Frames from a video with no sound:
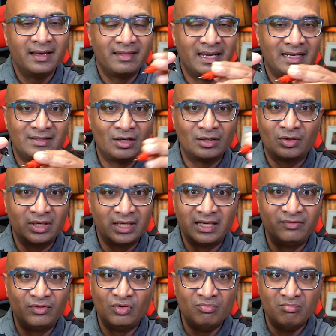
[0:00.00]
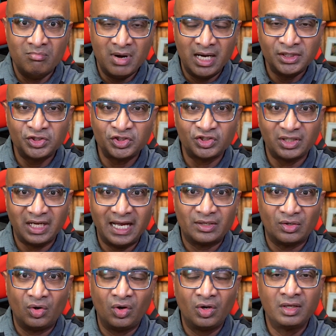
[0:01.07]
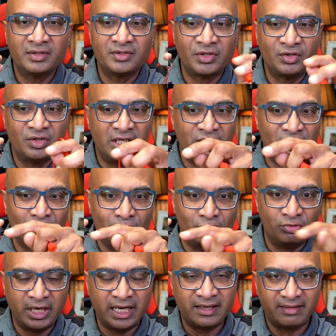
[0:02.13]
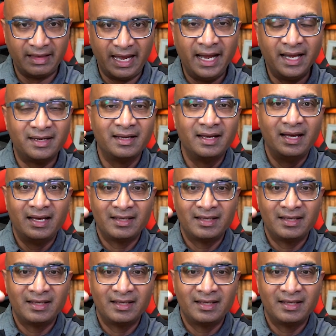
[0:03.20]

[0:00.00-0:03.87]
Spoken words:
That's not going to give you much at all. So you need to break that.